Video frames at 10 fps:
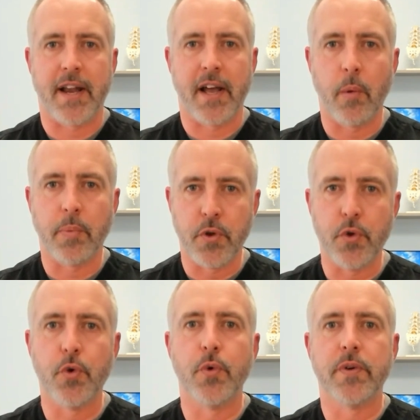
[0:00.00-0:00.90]
to help
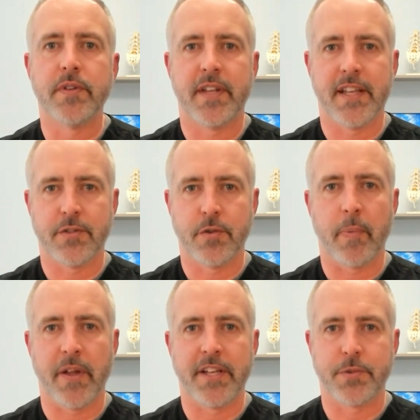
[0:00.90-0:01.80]
you to get to a
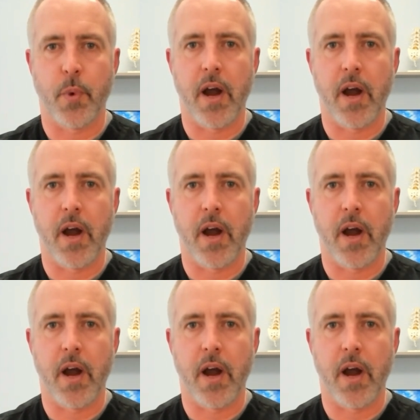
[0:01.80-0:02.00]
place